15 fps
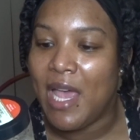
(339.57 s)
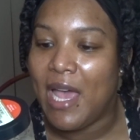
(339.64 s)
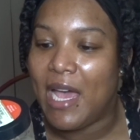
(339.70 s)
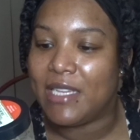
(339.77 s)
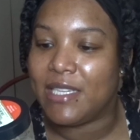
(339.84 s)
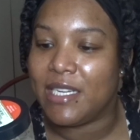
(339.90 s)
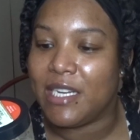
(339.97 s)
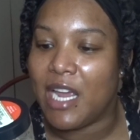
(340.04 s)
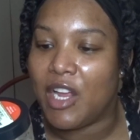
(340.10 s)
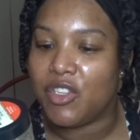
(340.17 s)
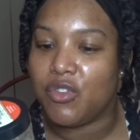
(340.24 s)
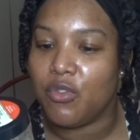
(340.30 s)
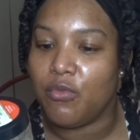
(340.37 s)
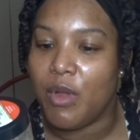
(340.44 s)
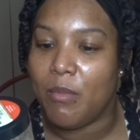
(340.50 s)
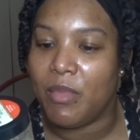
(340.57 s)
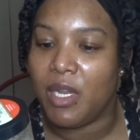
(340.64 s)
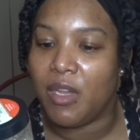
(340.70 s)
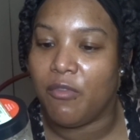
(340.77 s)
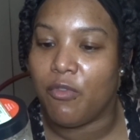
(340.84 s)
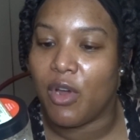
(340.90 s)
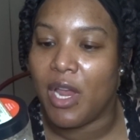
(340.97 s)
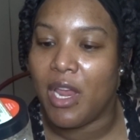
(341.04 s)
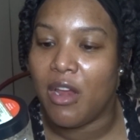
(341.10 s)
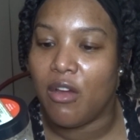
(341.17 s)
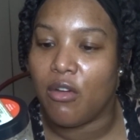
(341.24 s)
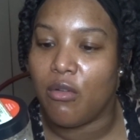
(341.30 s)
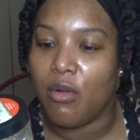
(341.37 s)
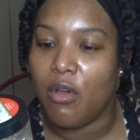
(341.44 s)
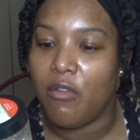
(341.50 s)
as a natural remedy for hair
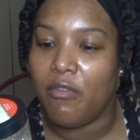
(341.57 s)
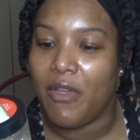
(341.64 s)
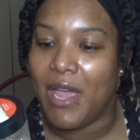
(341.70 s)
growth,